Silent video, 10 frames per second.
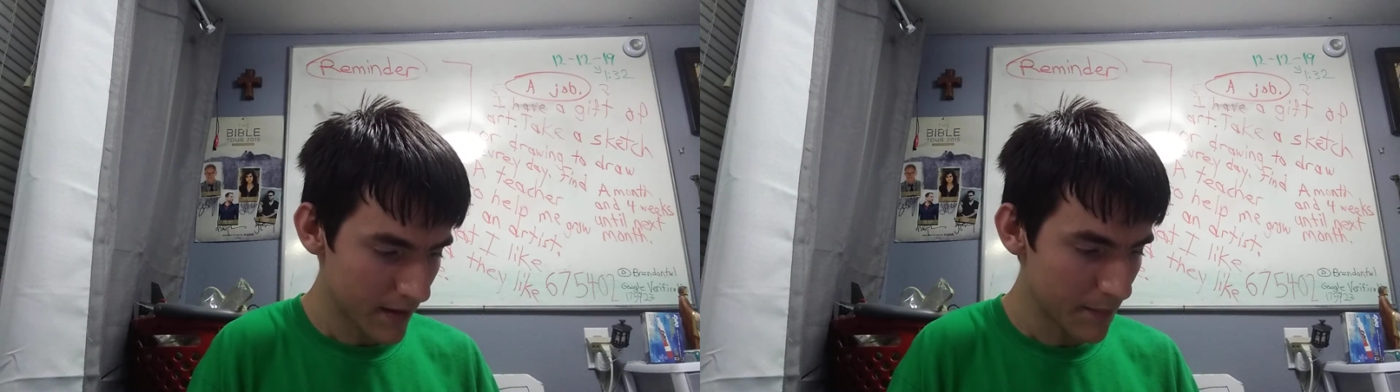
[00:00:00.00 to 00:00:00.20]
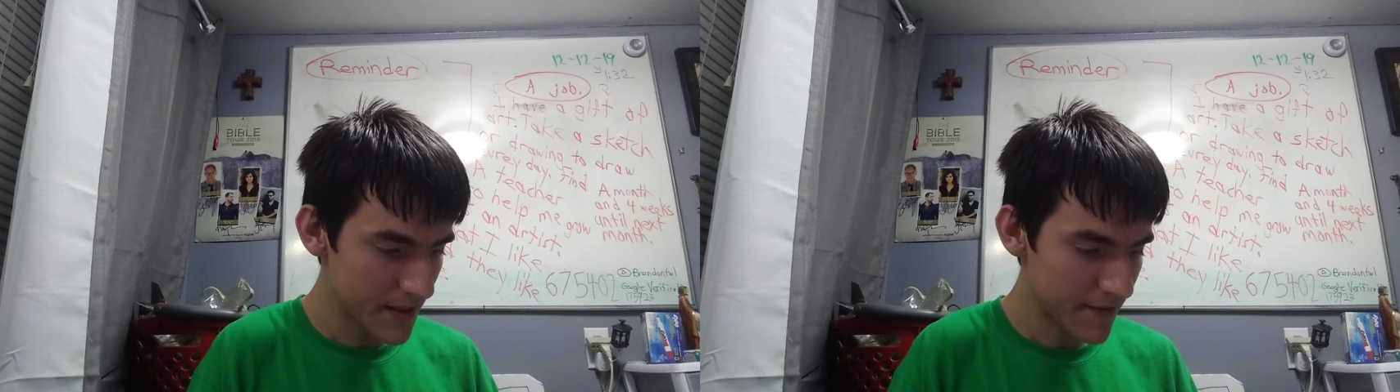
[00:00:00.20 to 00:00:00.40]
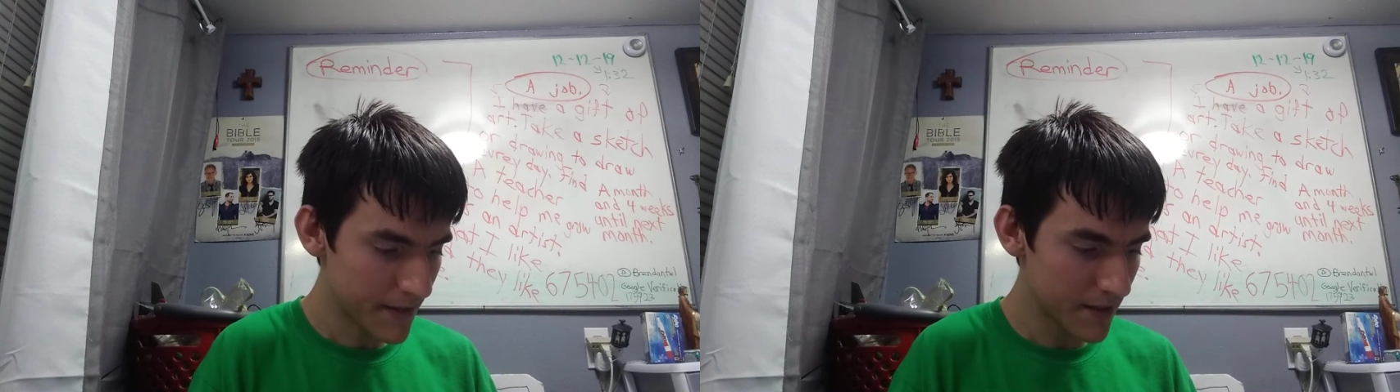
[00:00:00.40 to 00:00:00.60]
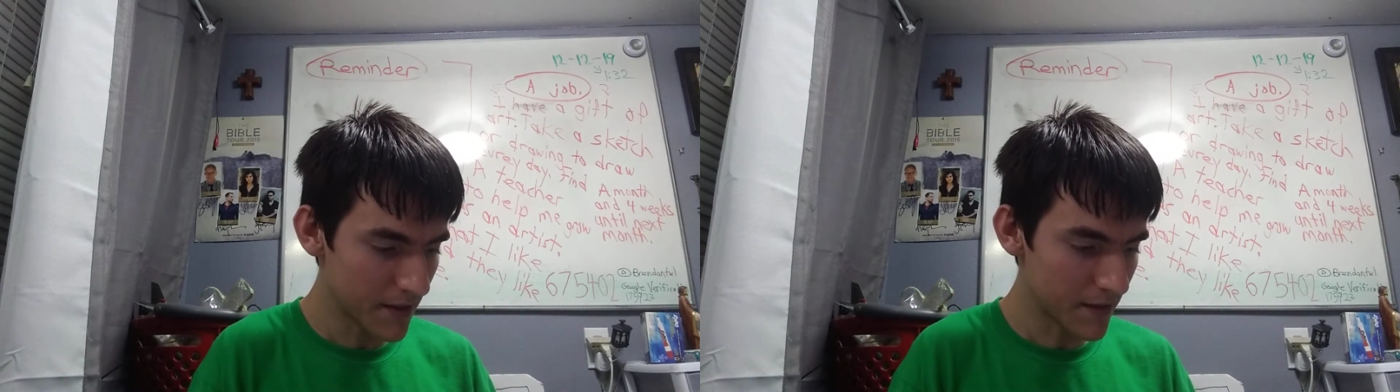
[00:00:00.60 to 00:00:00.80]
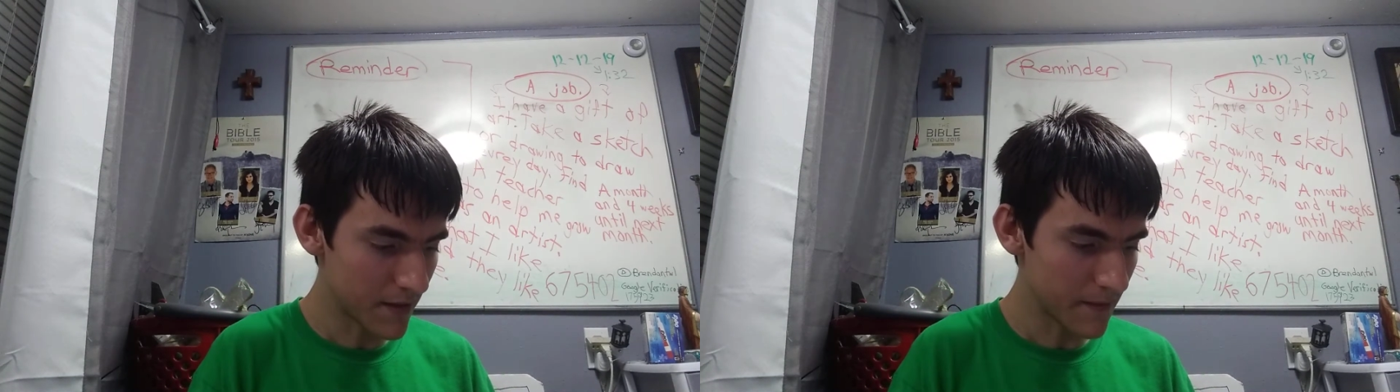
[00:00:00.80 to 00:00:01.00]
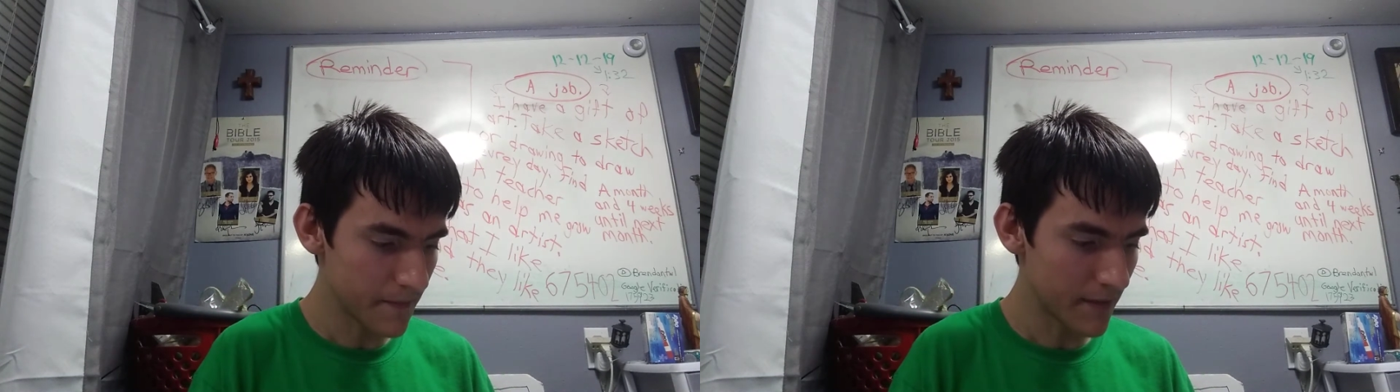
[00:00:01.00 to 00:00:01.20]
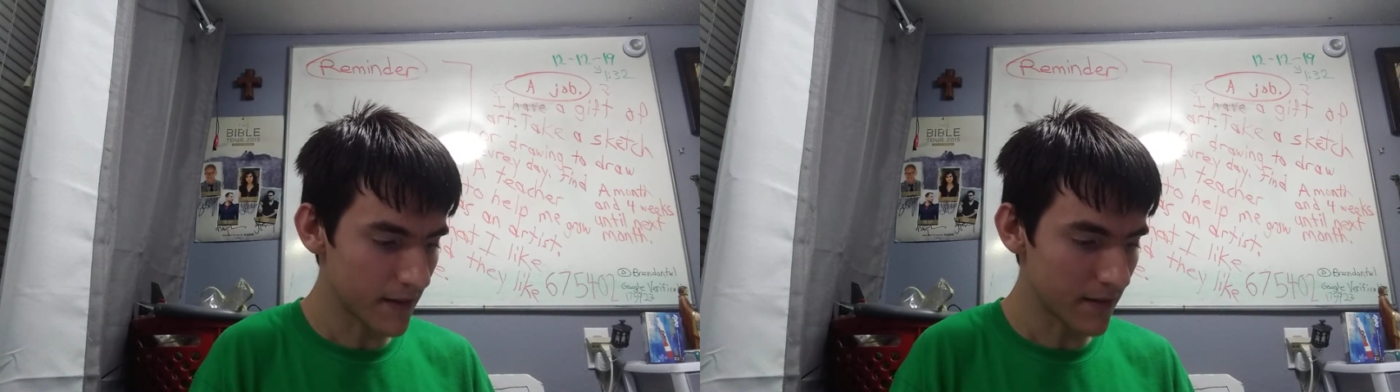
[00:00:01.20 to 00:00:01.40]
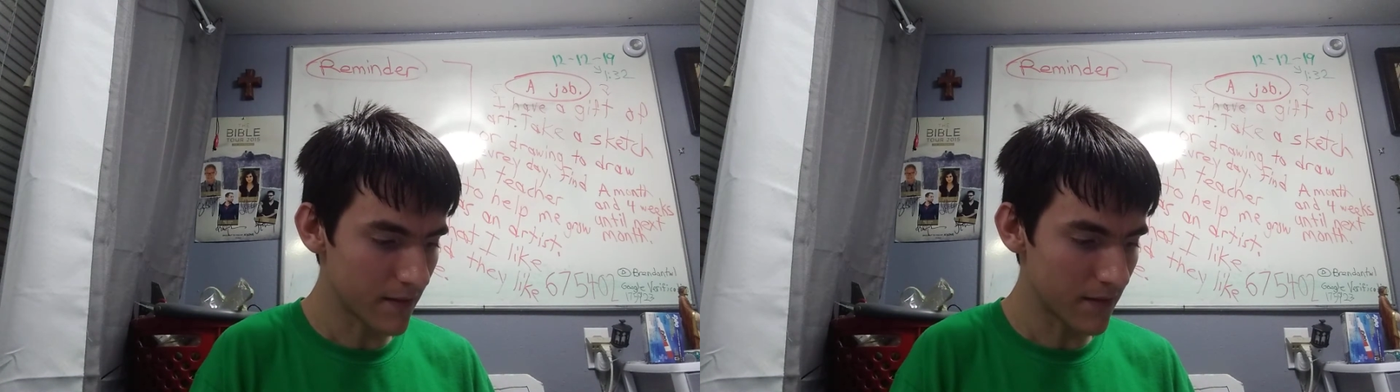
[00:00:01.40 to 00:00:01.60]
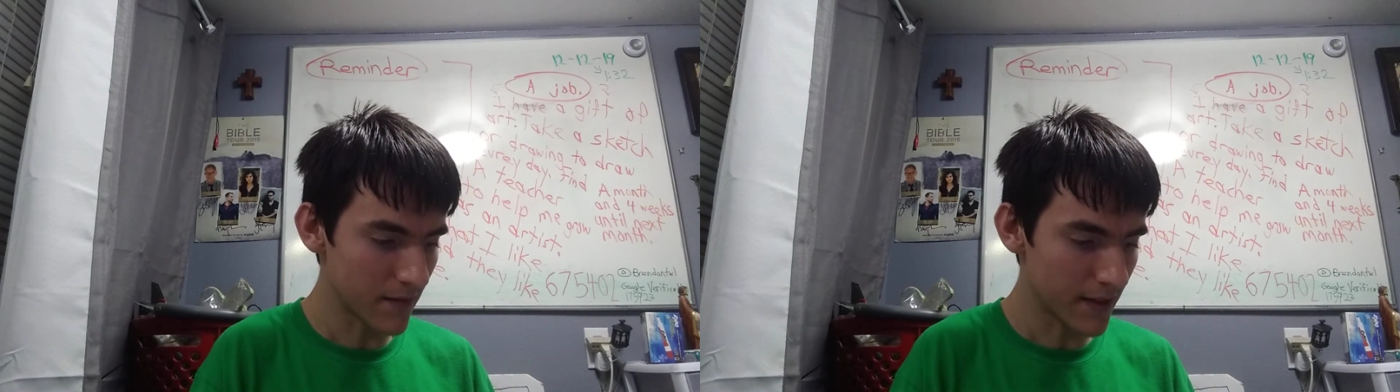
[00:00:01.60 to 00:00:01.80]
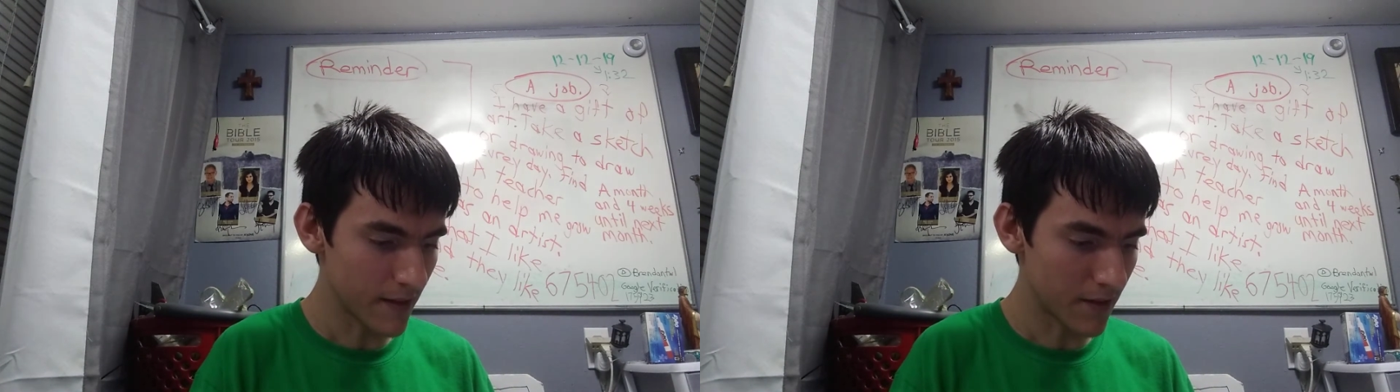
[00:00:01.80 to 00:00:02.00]
me see if I can get a
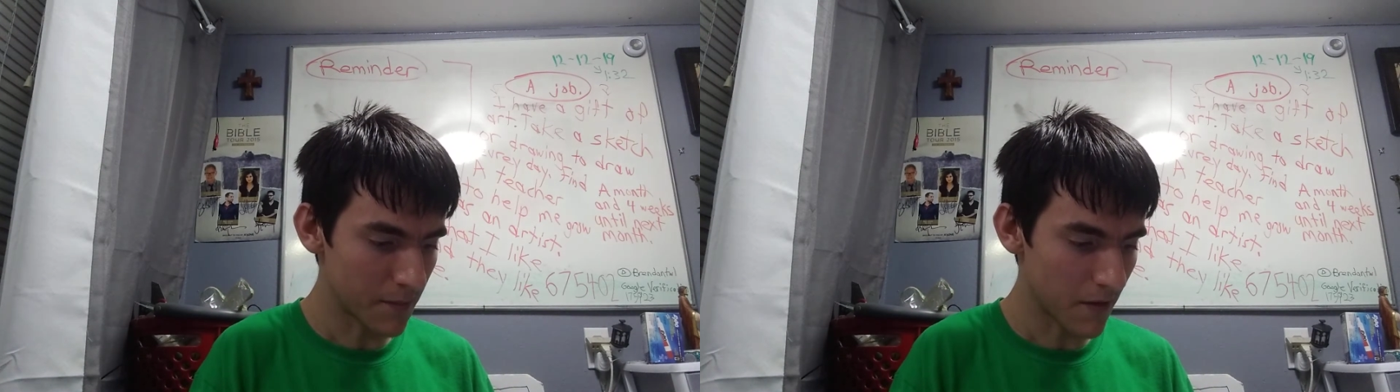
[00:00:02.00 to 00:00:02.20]
good